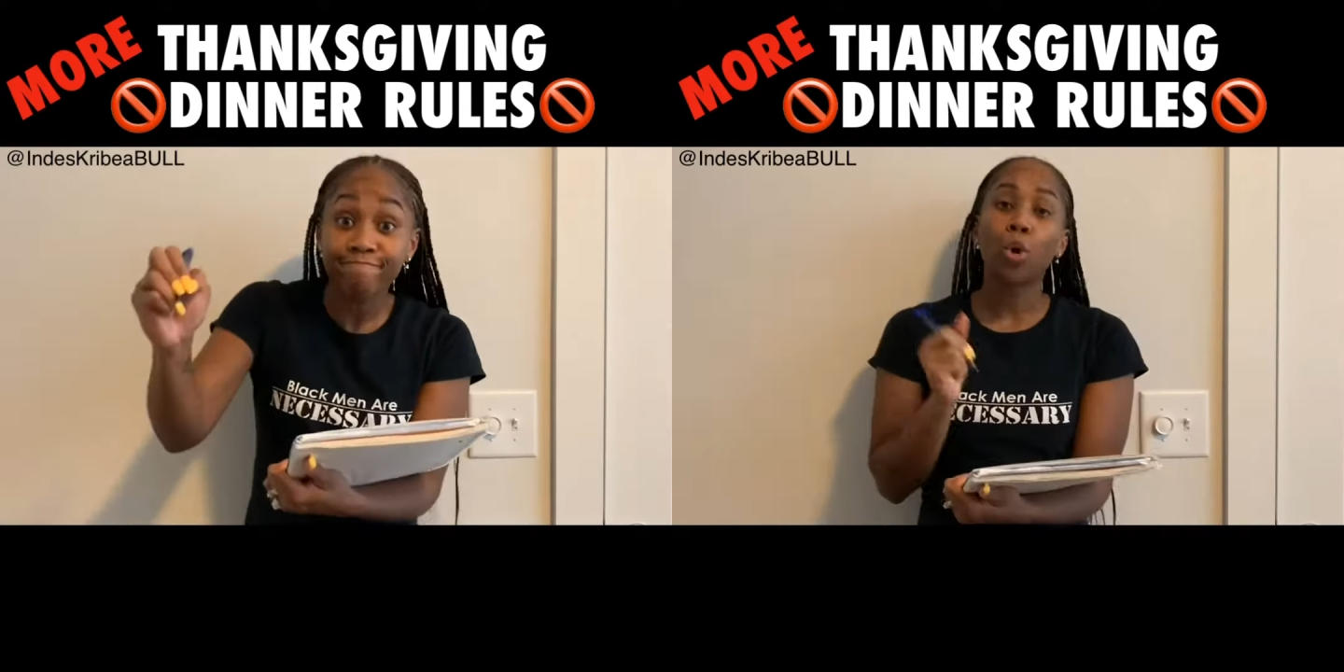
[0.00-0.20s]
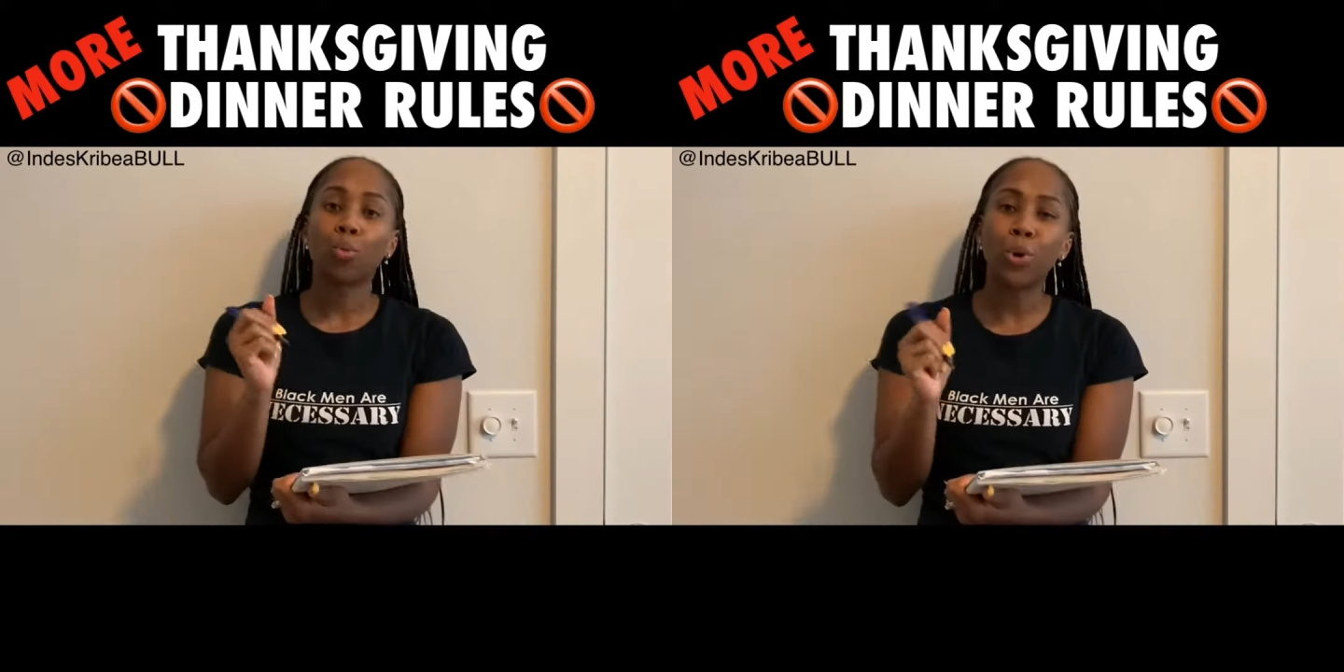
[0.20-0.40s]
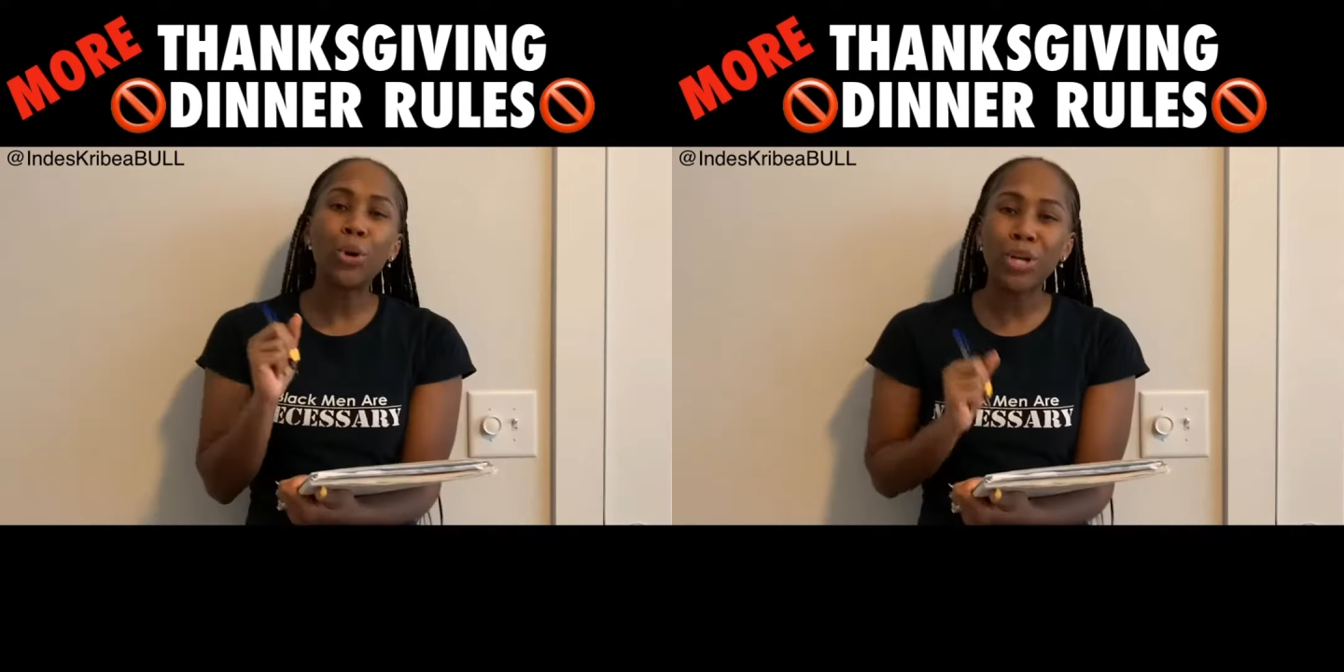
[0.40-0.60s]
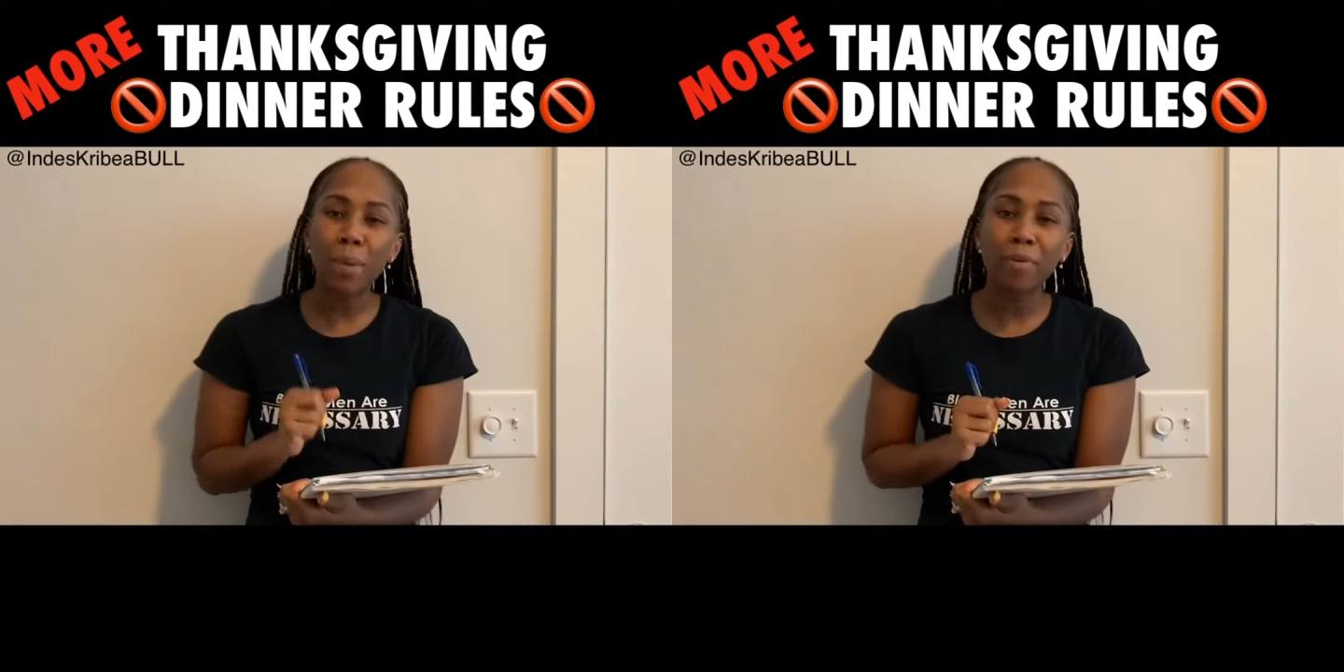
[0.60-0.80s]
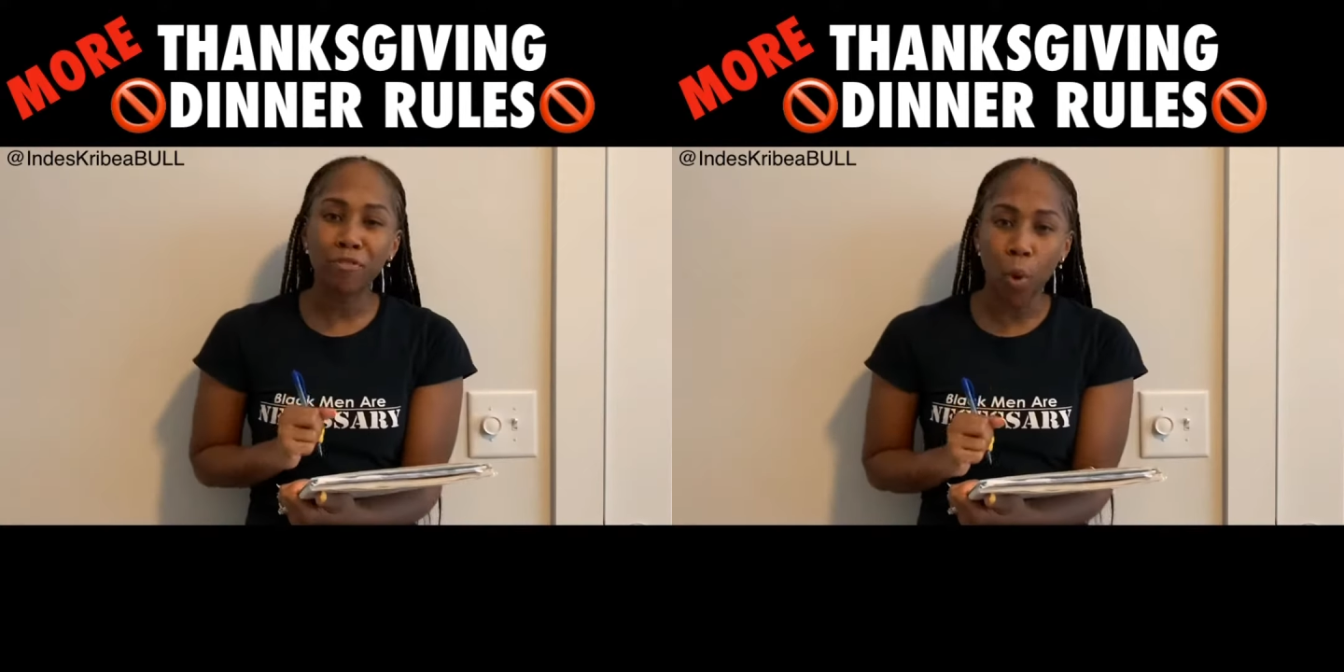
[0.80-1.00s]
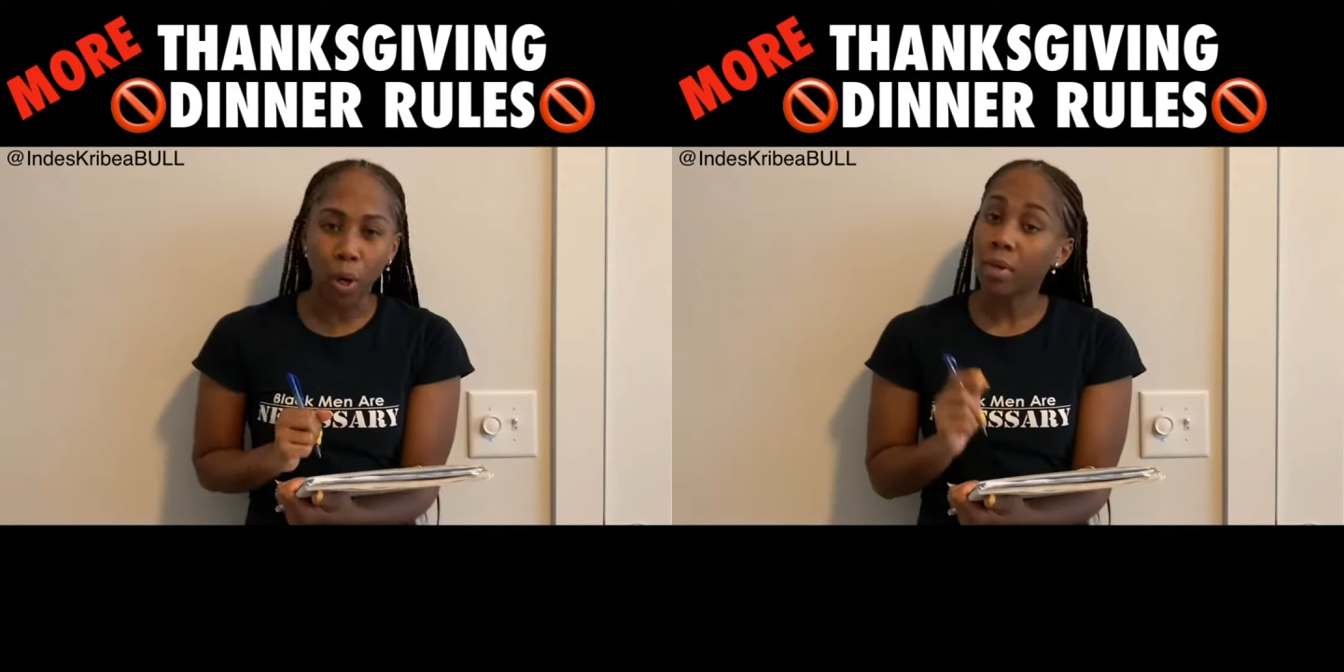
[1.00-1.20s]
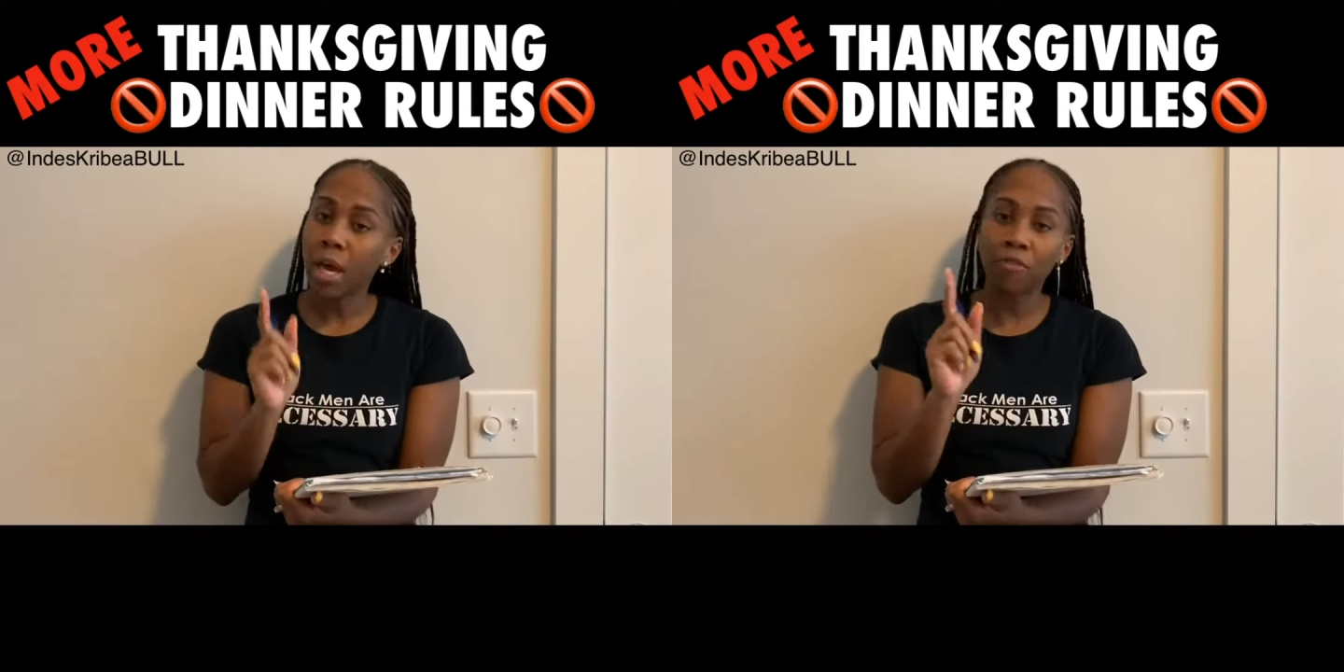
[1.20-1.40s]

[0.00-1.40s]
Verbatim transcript: Rule number four, if